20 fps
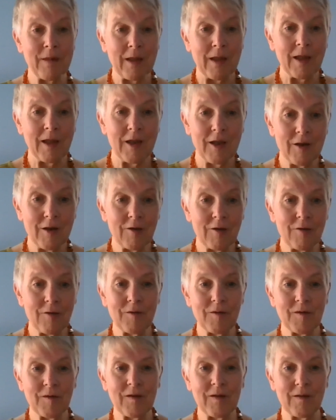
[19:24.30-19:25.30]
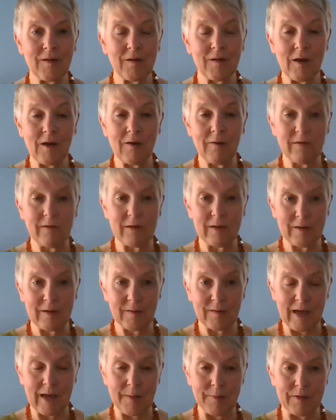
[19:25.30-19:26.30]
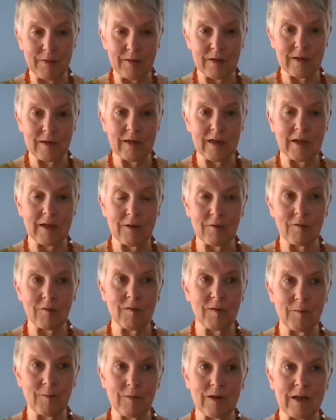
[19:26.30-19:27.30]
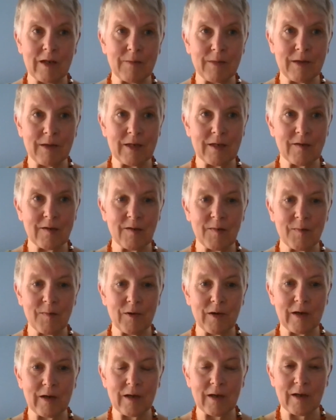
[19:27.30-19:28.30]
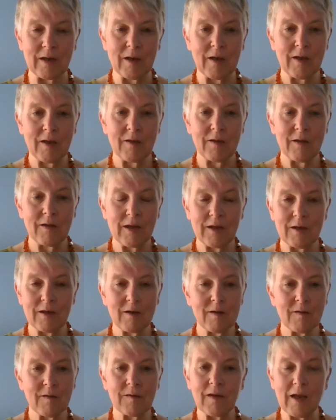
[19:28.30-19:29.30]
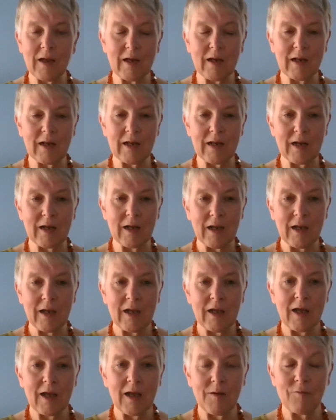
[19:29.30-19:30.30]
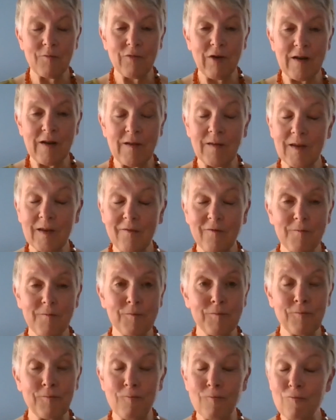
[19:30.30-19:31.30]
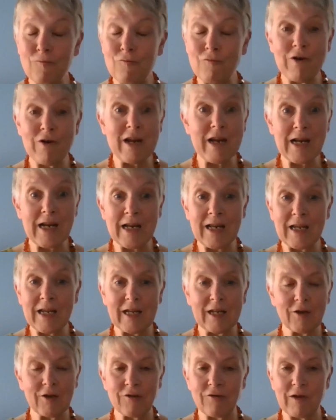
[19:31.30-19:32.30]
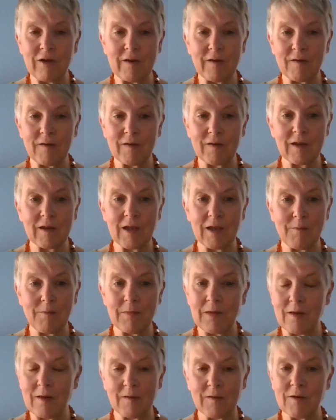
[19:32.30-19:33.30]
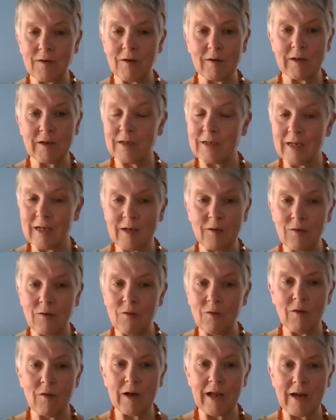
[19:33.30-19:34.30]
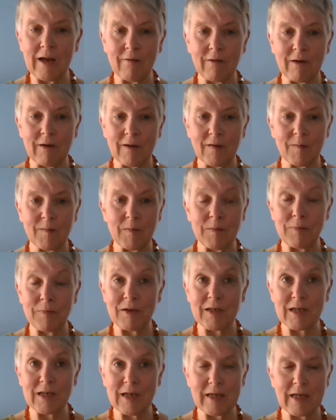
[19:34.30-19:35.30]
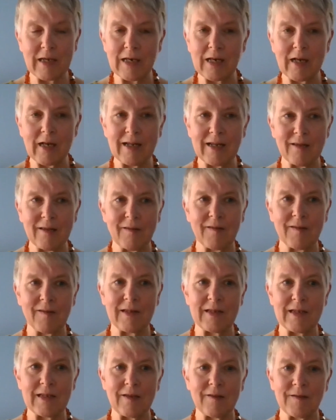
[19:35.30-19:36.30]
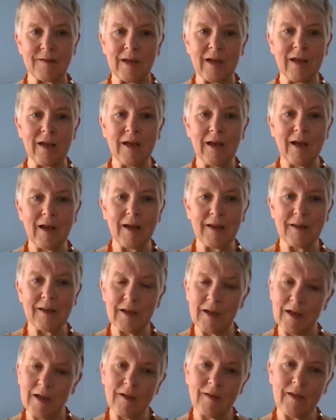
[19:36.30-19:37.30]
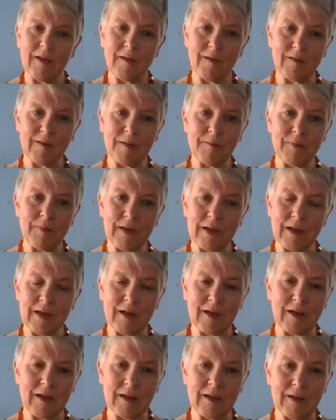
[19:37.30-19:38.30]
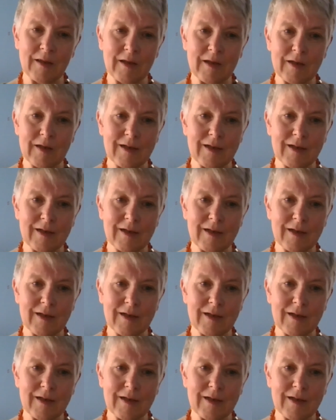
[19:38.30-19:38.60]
You know, since COVID has happened and also we're coming into spring, then cycling rates have really increased in Scotland in all areas, but particularly in cities. And there's something that